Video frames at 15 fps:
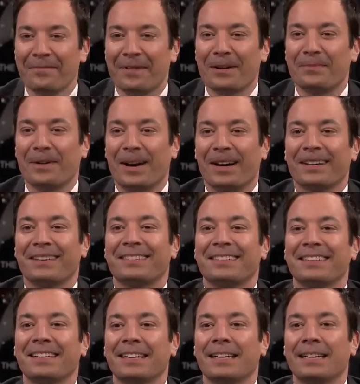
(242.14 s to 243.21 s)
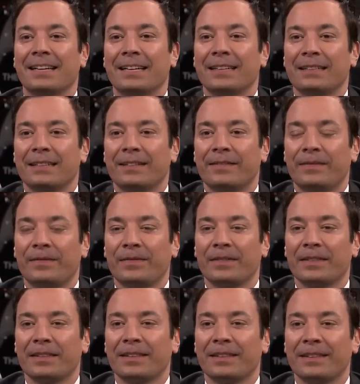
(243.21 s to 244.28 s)
my box.
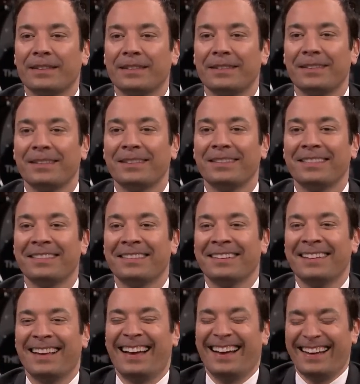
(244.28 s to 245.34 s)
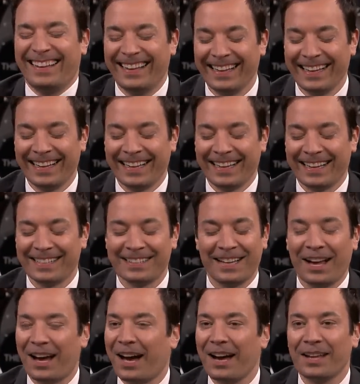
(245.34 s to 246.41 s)
What is on your box?
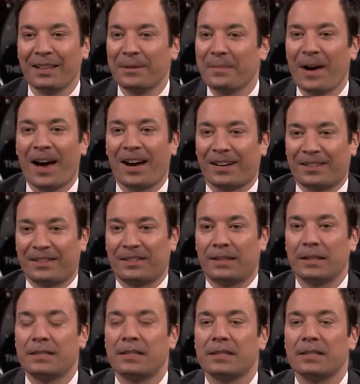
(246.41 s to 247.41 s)
Not on the box. This